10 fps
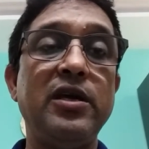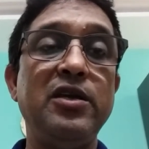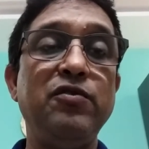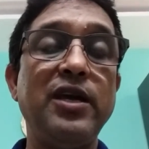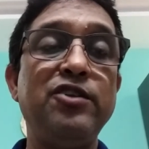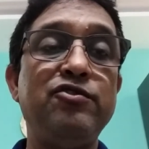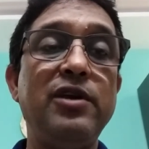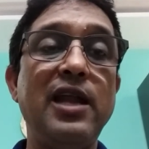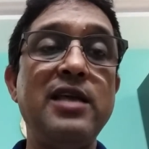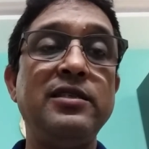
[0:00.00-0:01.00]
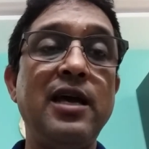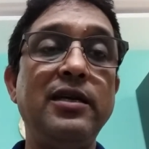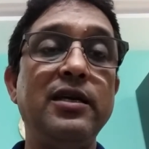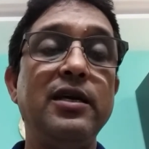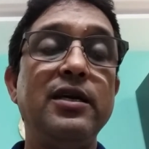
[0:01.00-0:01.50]
you can realize
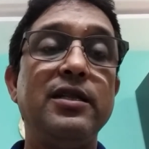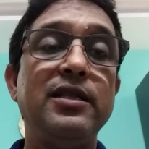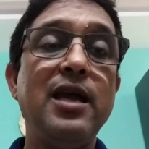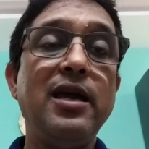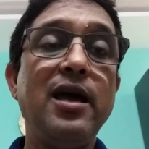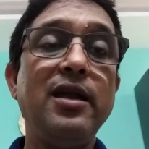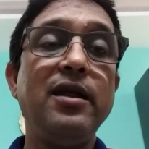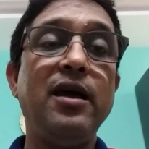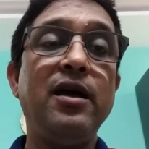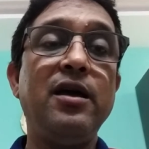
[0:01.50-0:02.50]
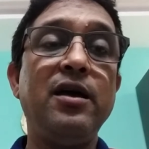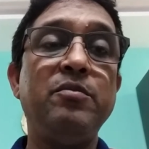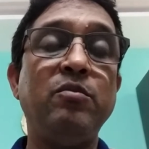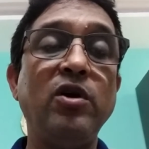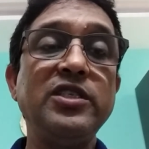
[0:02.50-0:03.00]
that there
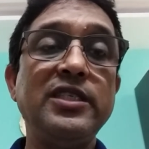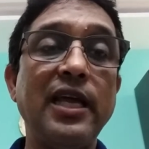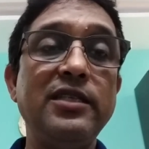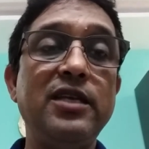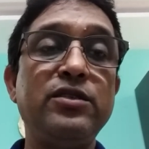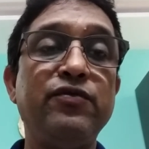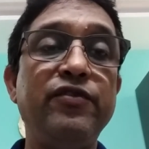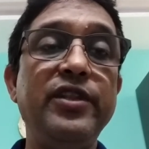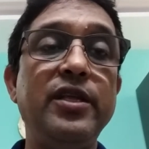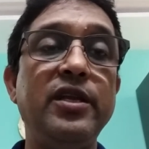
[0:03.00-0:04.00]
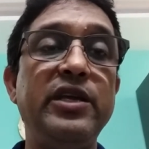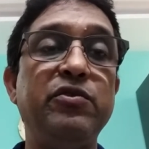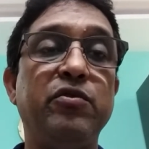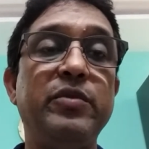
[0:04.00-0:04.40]
are most changes within you.